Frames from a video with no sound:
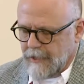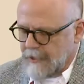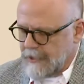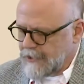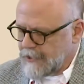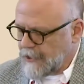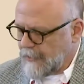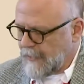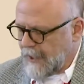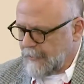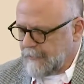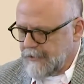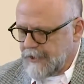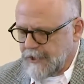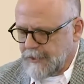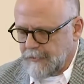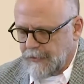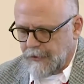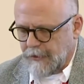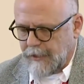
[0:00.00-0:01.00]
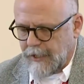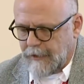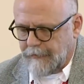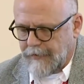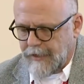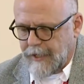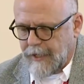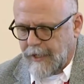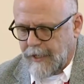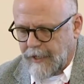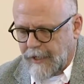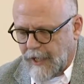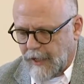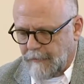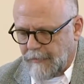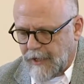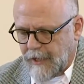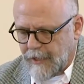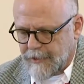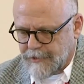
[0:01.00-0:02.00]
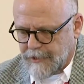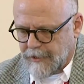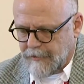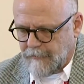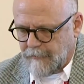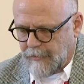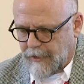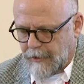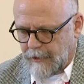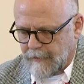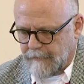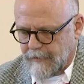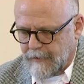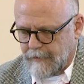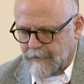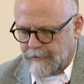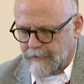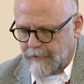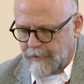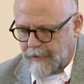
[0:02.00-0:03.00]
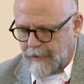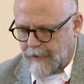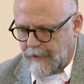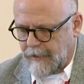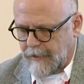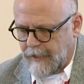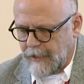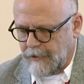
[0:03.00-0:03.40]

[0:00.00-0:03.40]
So I just pulled out the CagA positive part of it today,